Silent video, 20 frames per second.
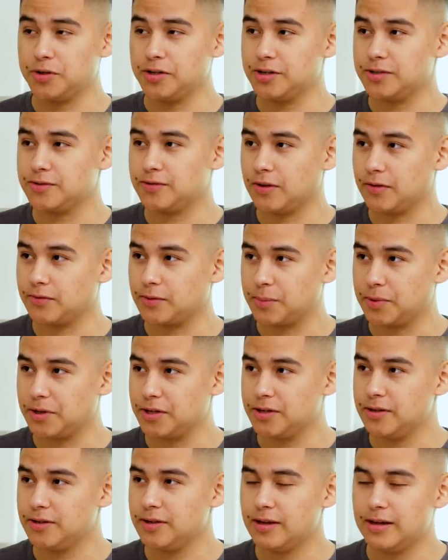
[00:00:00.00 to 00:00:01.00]
years of
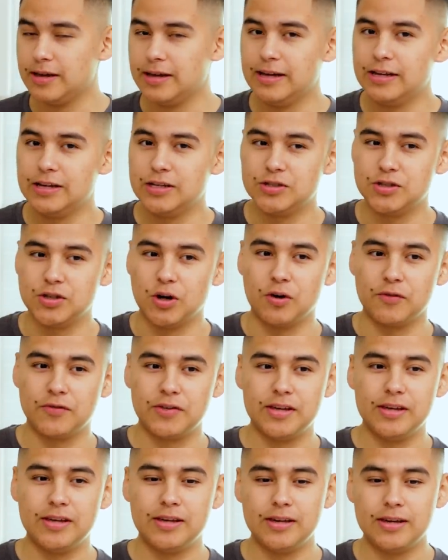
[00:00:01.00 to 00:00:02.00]
competing. So if
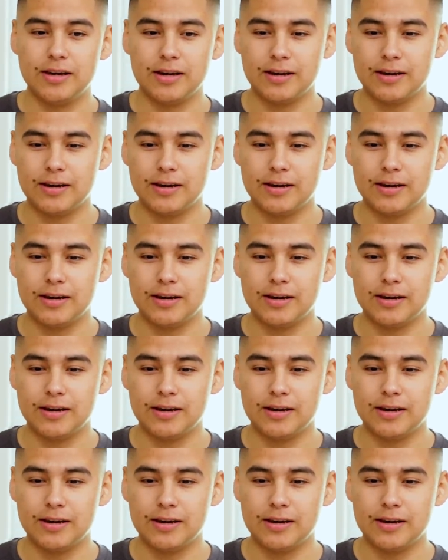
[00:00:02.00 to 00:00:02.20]
he